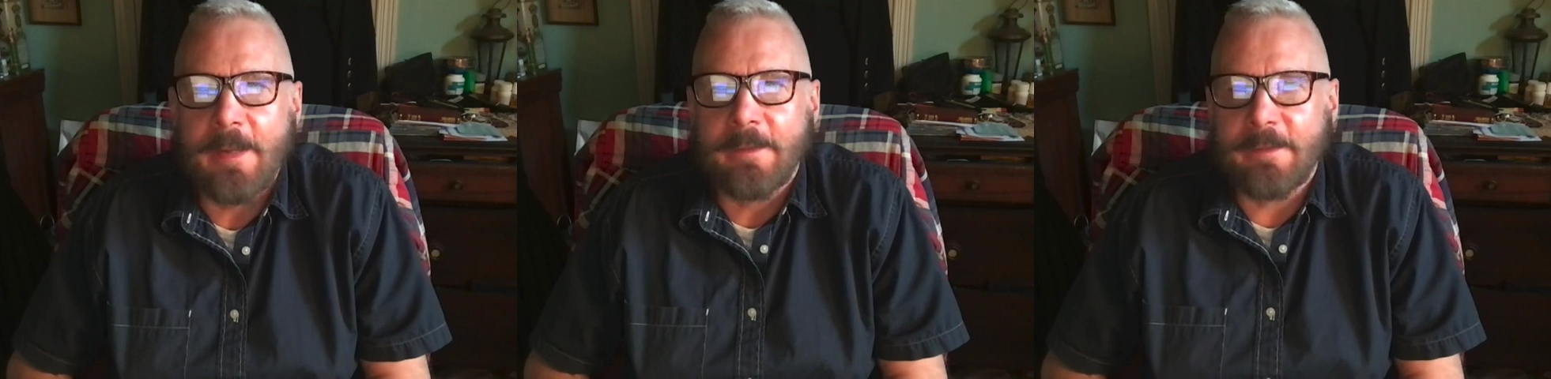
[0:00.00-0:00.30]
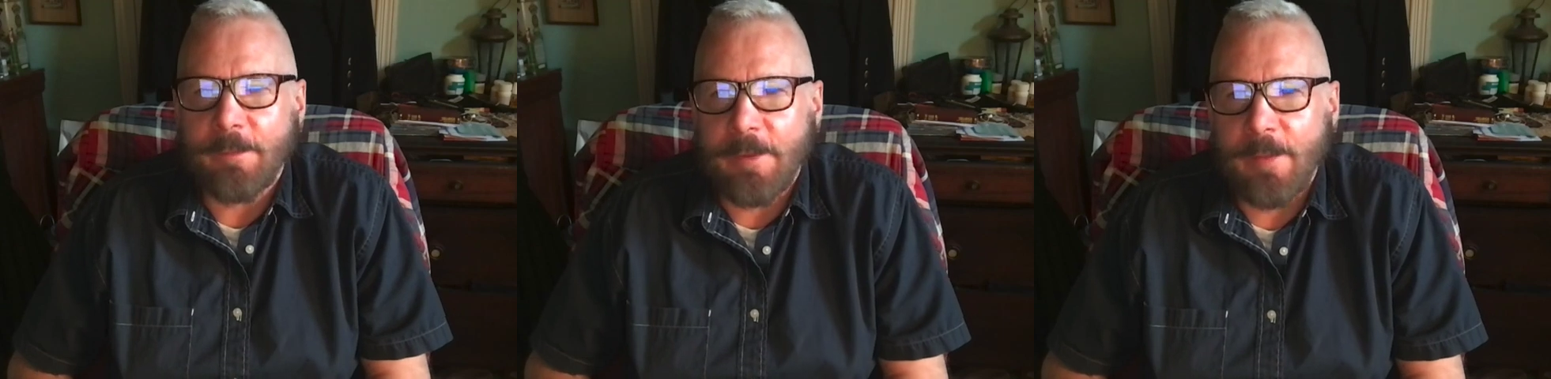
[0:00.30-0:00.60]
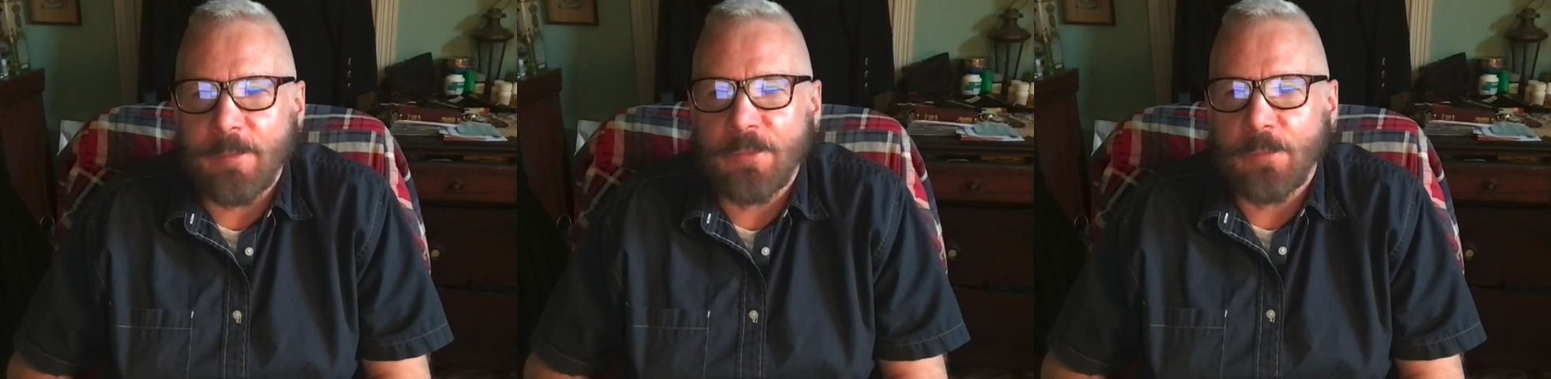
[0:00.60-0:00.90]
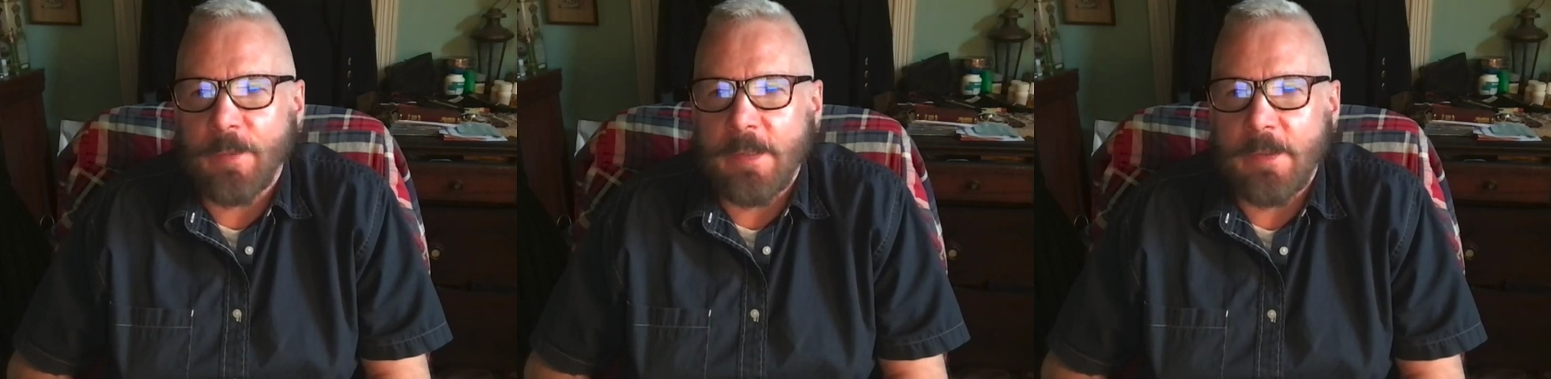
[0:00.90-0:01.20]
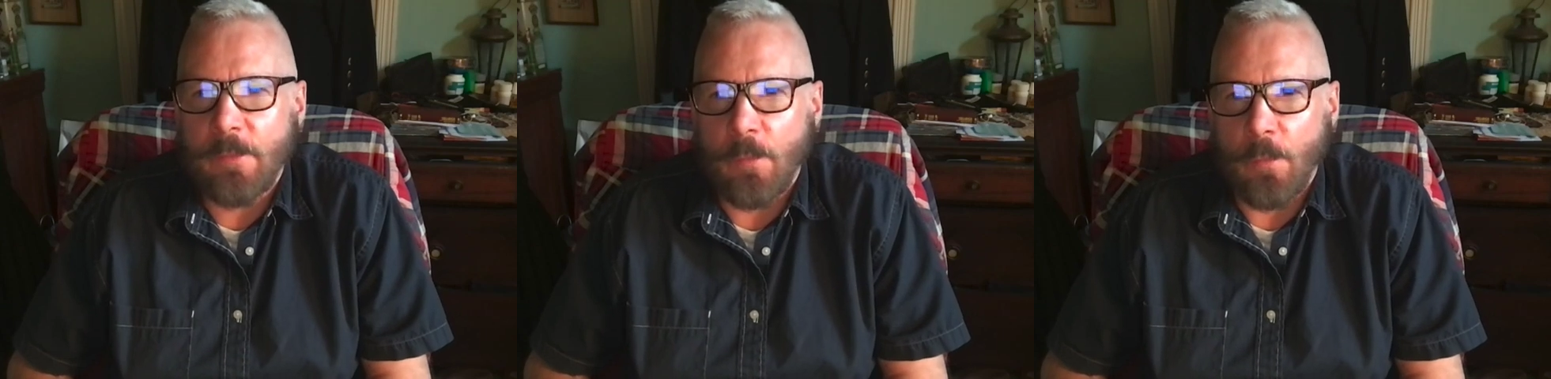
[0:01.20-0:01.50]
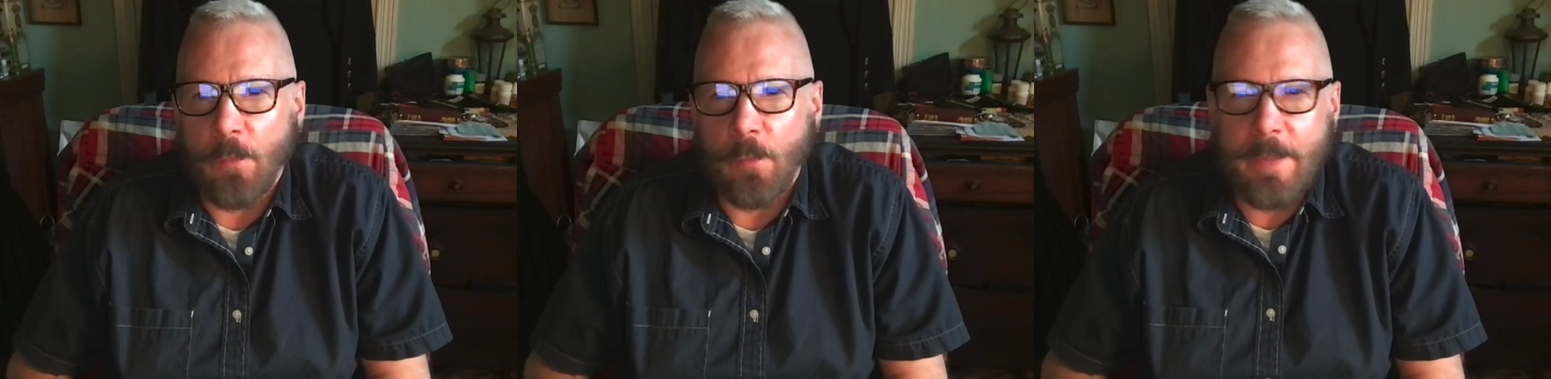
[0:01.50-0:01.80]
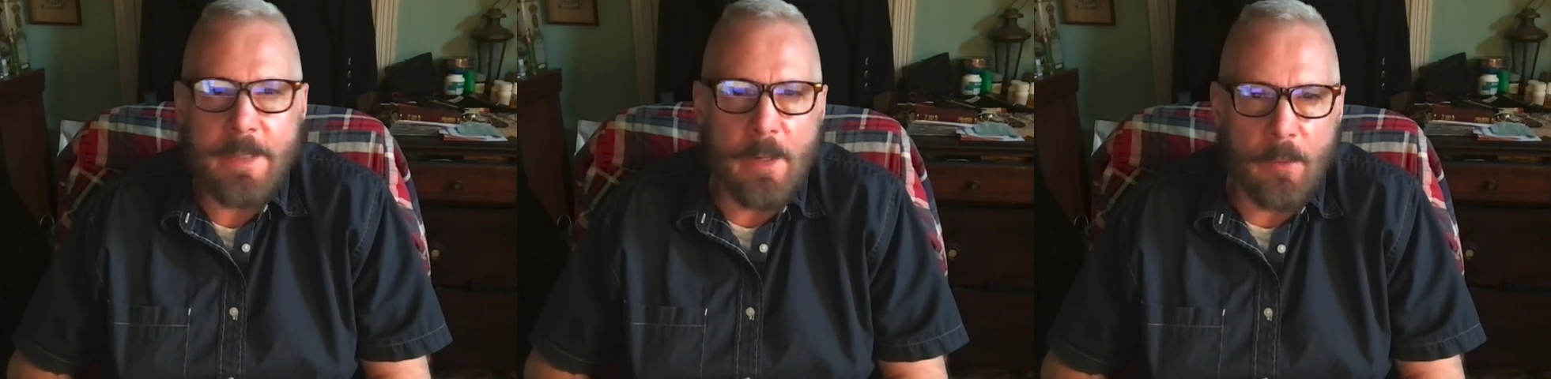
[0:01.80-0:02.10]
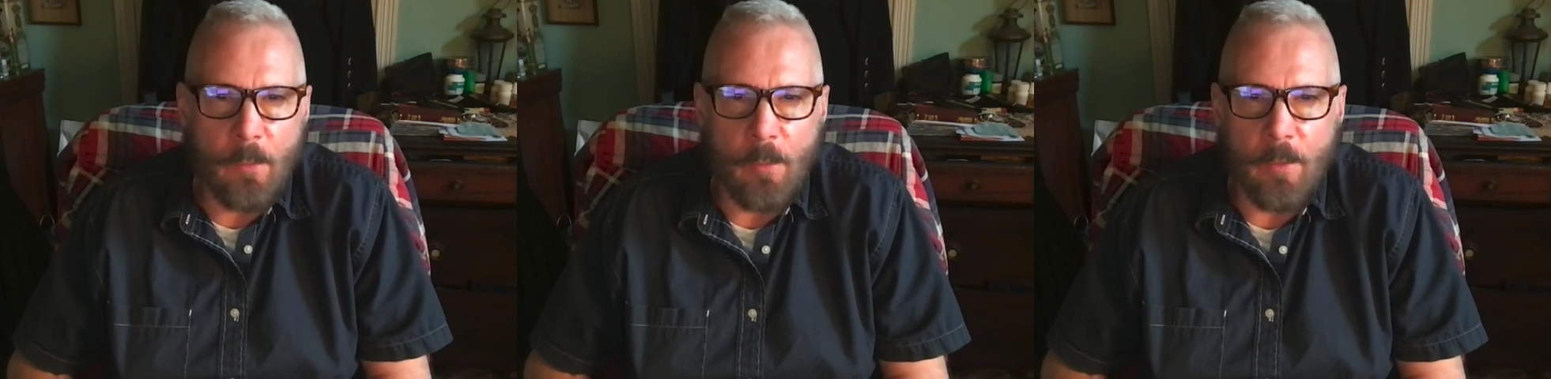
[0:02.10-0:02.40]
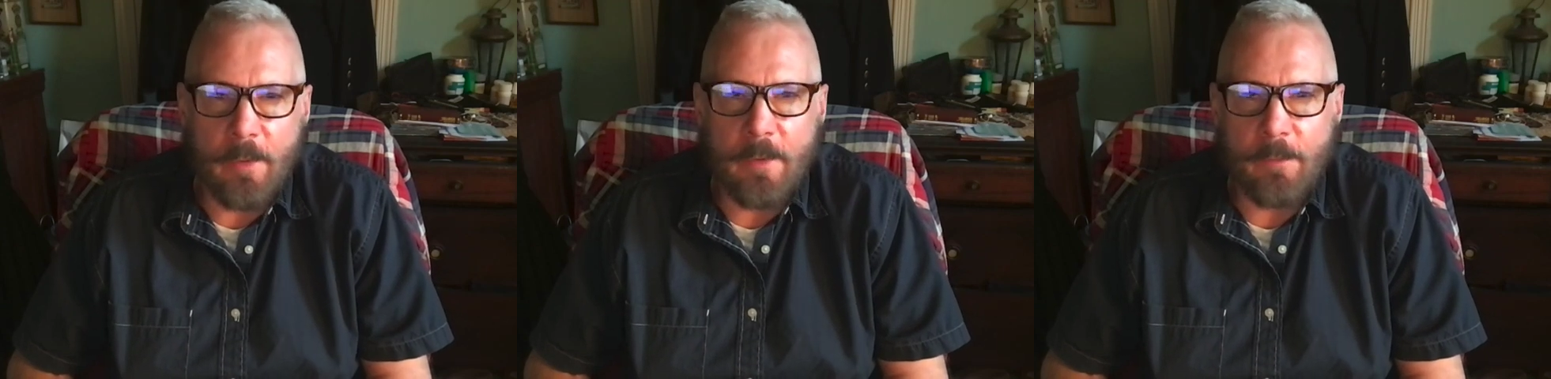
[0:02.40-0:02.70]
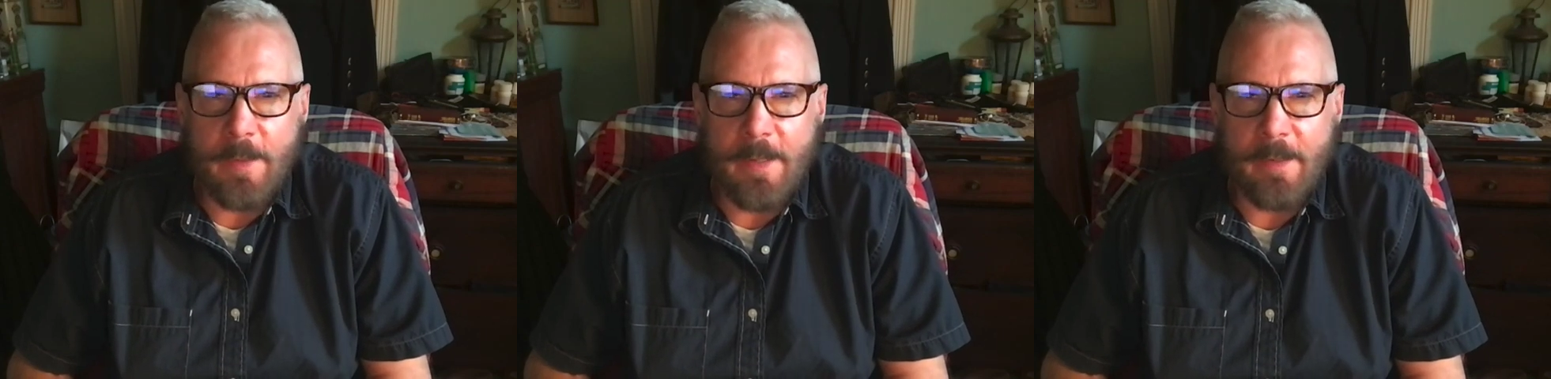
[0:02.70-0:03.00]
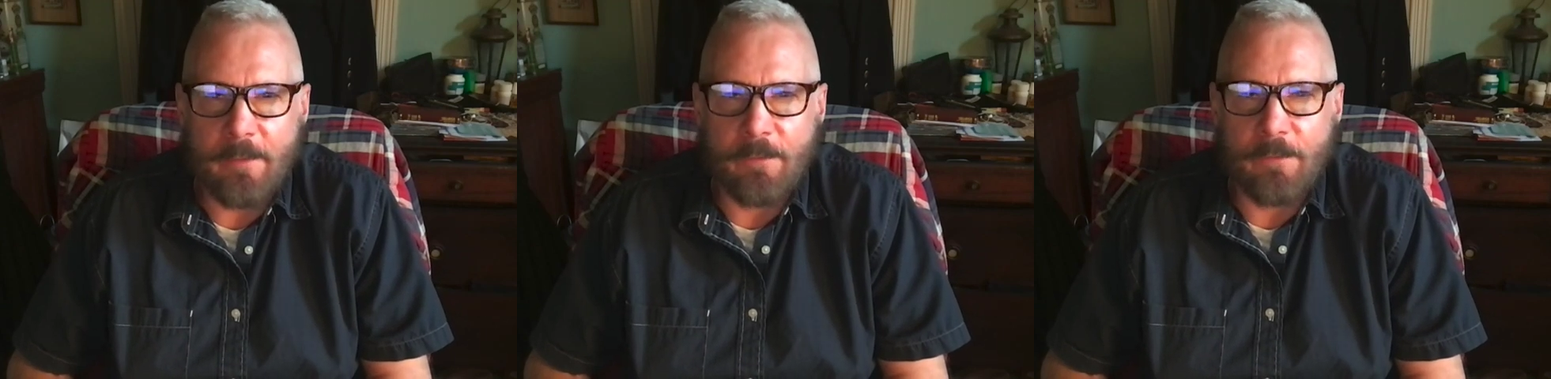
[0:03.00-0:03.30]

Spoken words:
Sometimes we read our work and we kind of